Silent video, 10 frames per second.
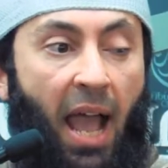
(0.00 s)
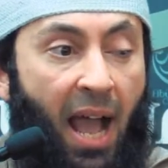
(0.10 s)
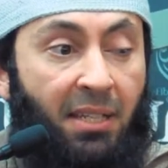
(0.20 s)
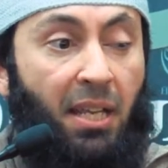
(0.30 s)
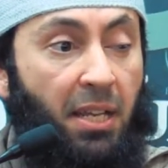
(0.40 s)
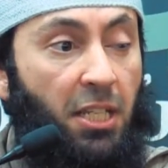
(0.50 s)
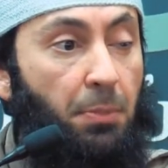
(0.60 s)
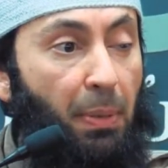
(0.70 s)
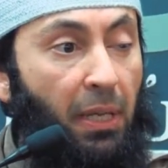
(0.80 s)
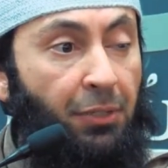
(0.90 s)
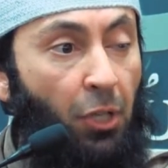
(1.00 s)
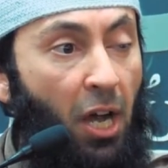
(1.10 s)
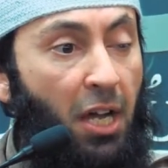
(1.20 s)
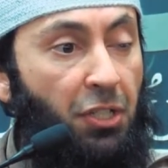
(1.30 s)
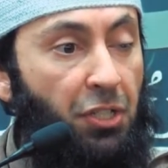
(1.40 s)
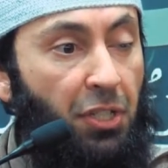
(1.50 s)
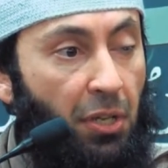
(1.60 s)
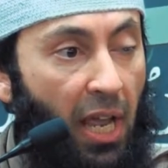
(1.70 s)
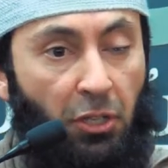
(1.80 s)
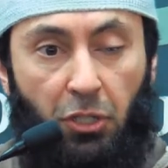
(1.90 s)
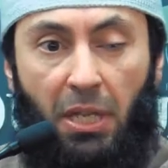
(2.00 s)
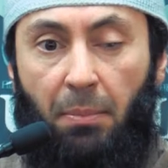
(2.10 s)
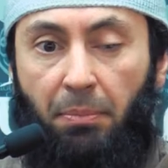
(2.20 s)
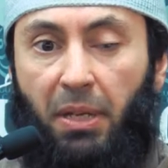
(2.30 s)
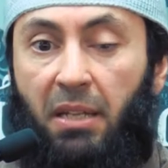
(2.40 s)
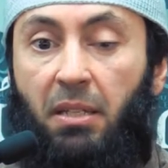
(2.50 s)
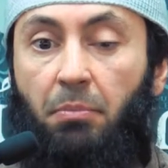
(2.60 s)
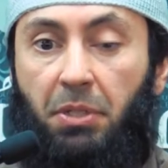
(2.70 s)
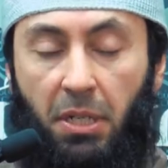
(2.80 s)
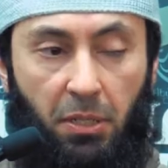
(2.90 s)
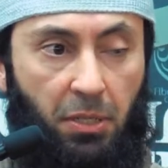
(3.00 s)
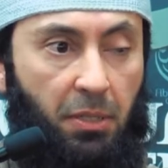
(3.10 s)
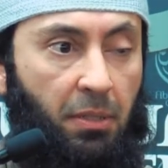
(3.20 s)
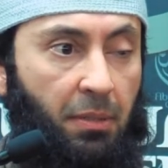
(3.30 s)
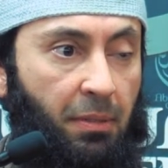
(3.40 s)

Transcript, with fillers: Hasad is built on and some assumptions.